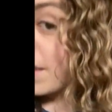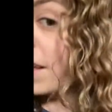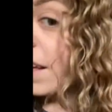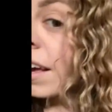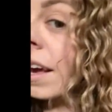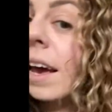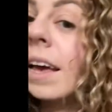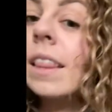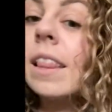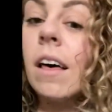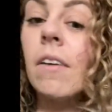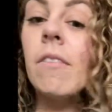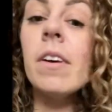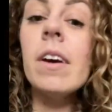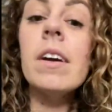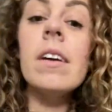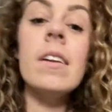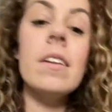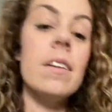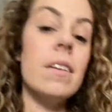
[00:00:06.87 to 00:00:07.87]
I love
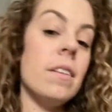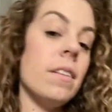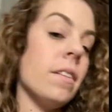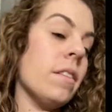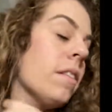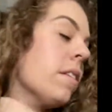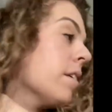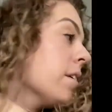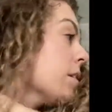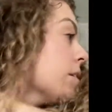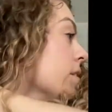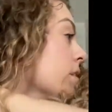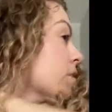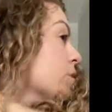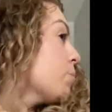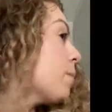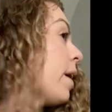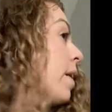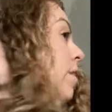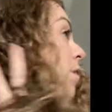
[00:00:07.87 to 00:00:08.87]
it. This
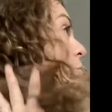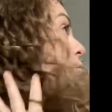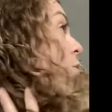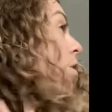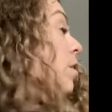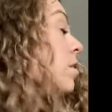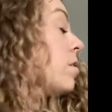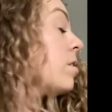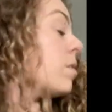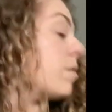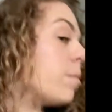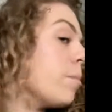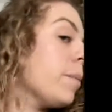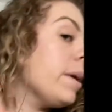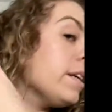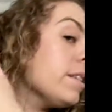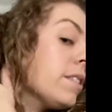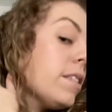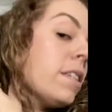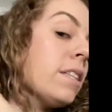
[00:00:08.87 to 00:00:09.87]
method works
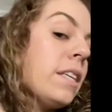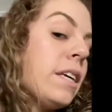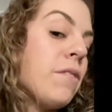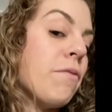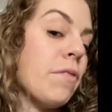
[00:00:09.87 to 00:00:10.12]
amazingly for